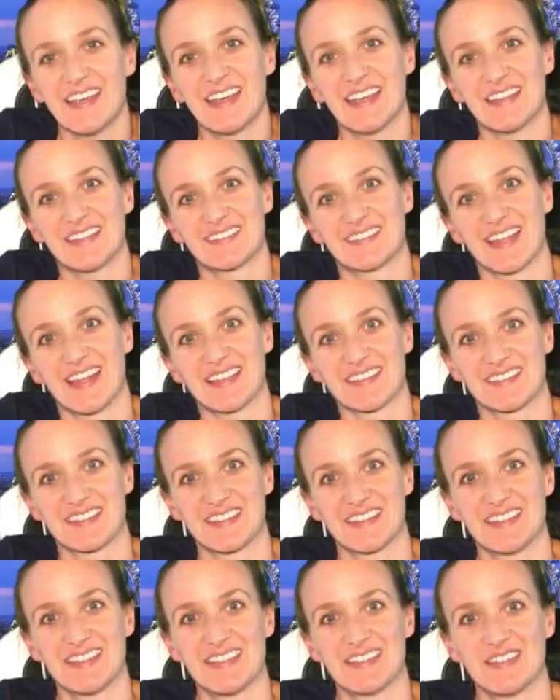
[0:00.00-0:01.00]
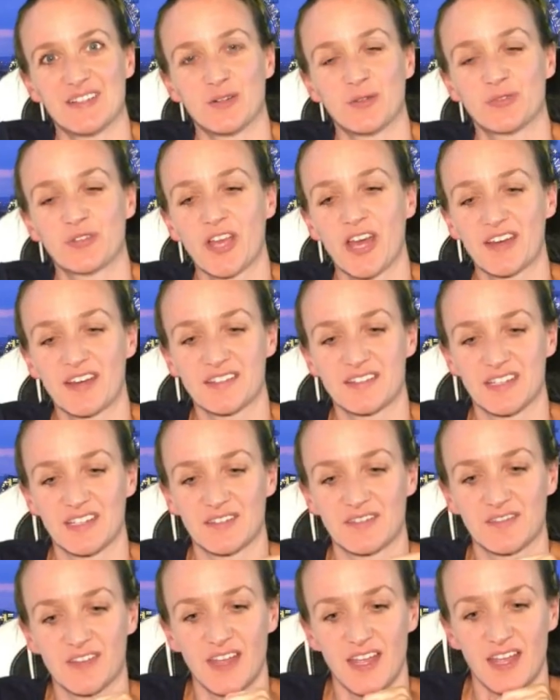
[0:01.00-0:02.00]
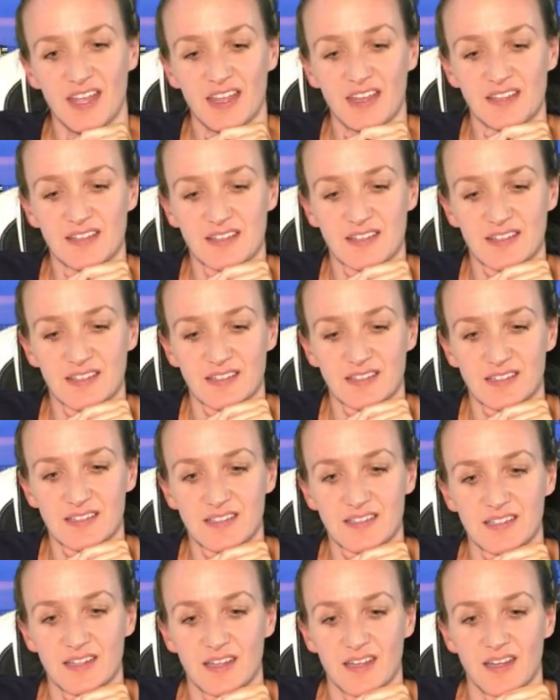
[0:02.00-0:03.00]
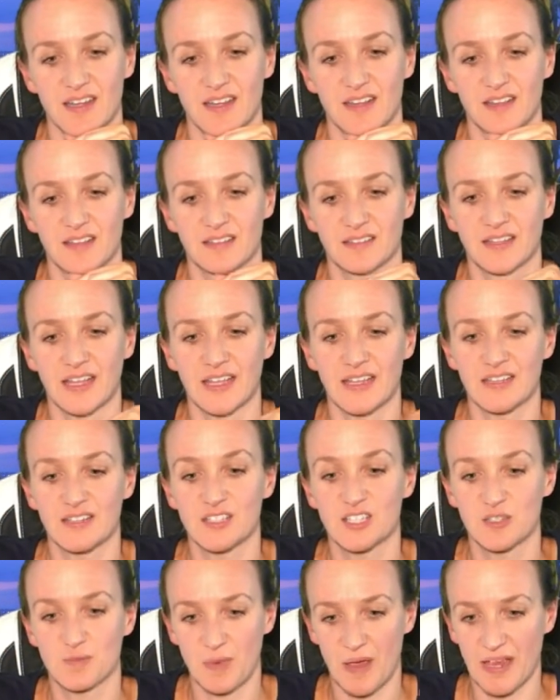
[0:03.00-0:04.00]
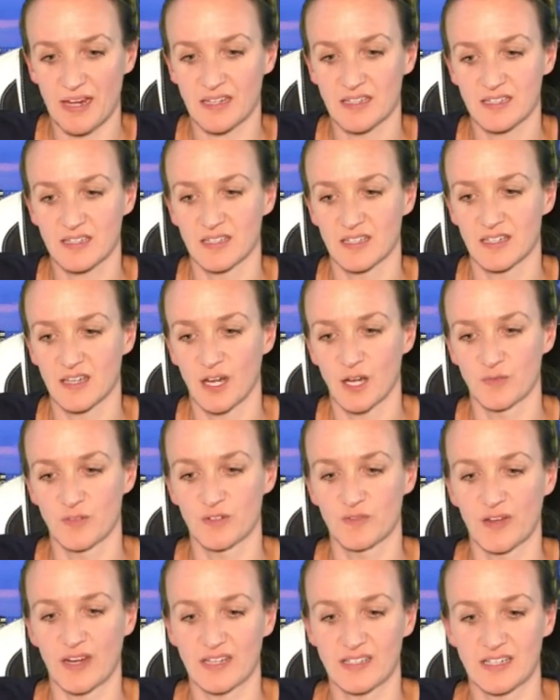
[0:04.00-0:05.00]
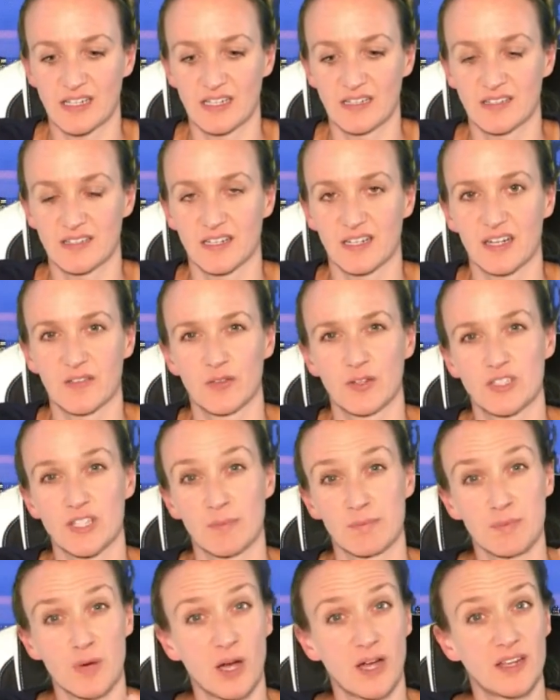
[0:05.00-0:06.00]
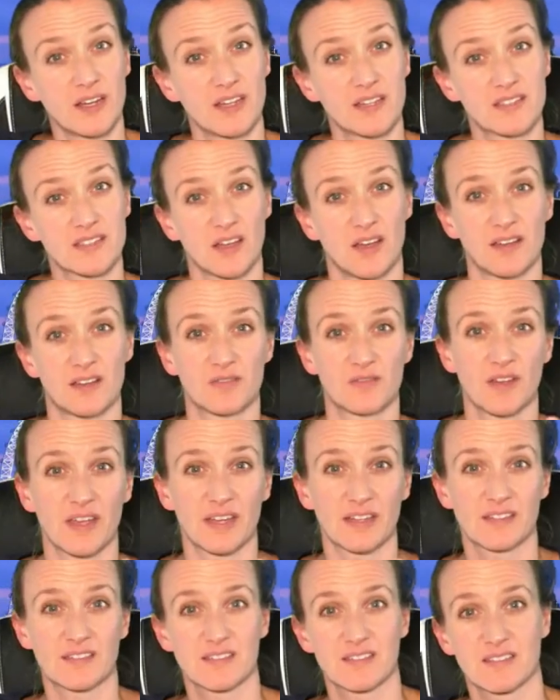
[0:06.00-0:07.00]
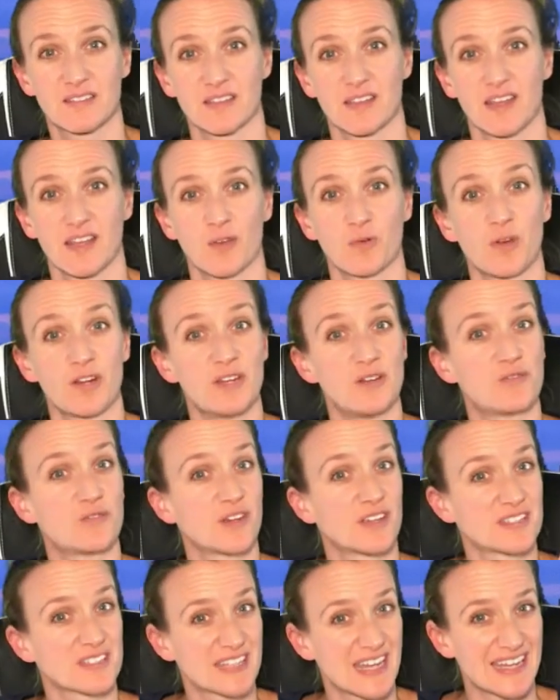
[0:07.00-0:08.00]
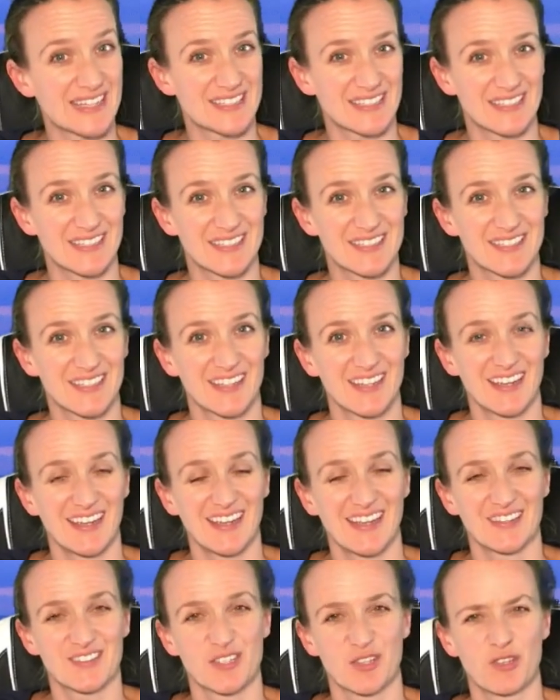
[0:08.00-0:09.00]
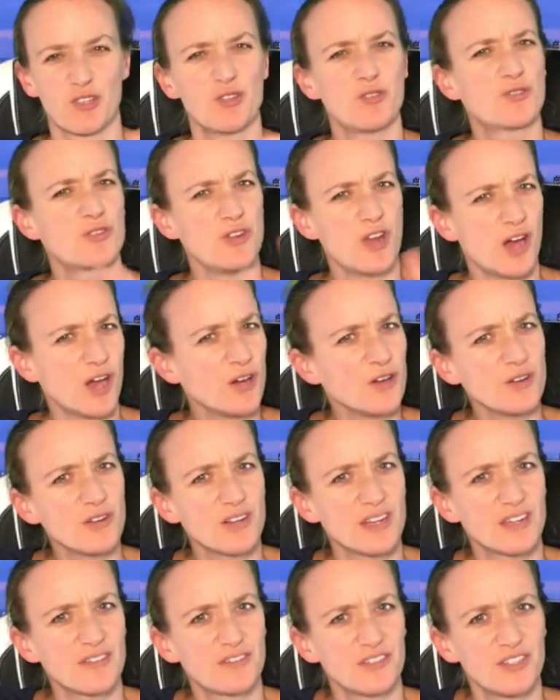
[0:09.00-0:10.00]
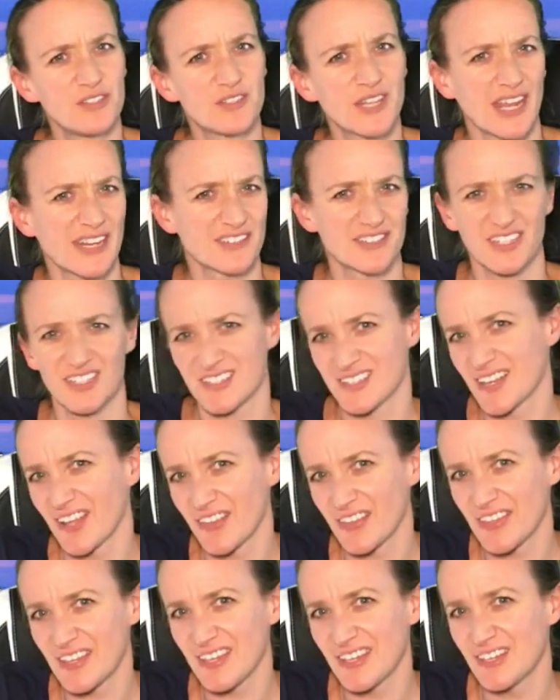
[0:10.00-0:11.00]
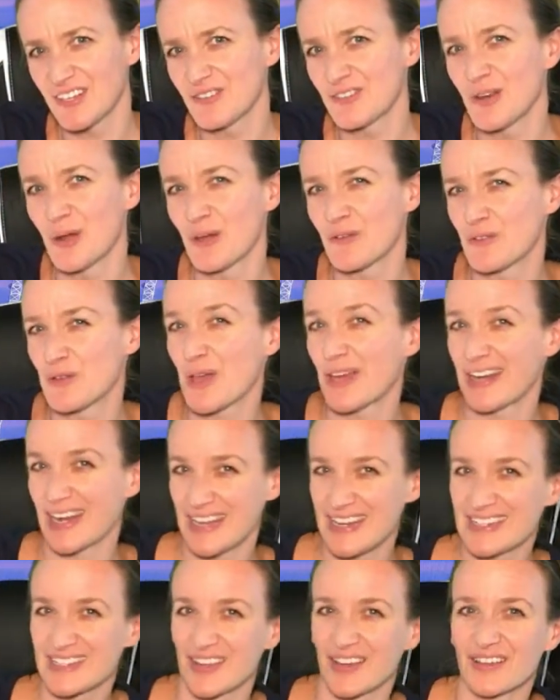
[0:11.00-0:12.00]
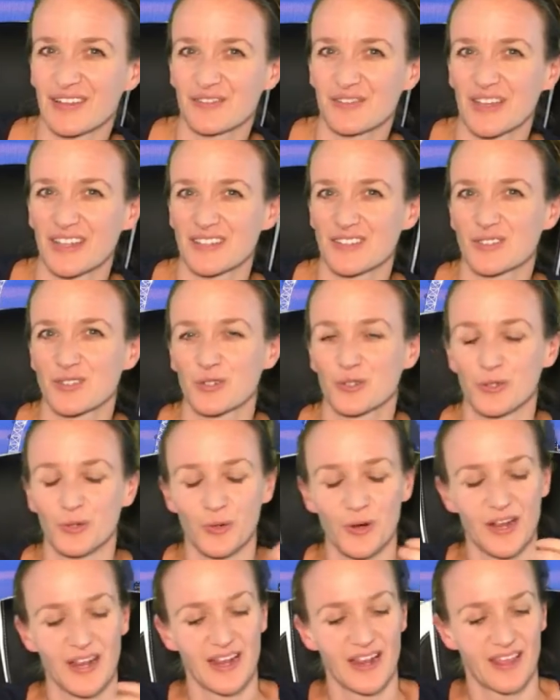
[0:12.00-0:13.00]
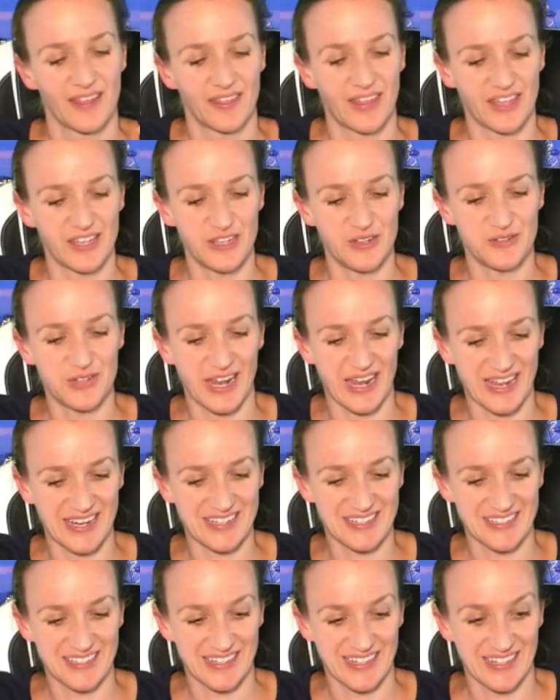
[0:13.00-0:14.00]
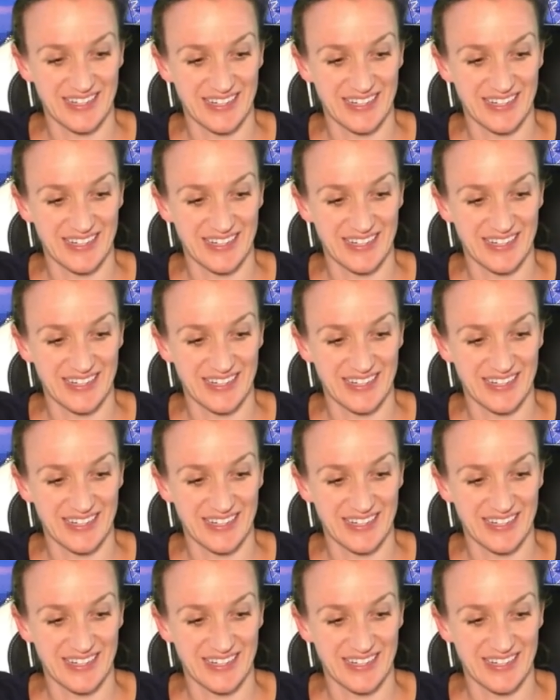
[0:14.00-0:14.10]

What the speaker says: is as the alternative is that they expect the COVID vaccine to give you some minor side effects when you first get it. And so you'd know if you'd had just nothing, and you'd know if you had any side effects at all that you'd had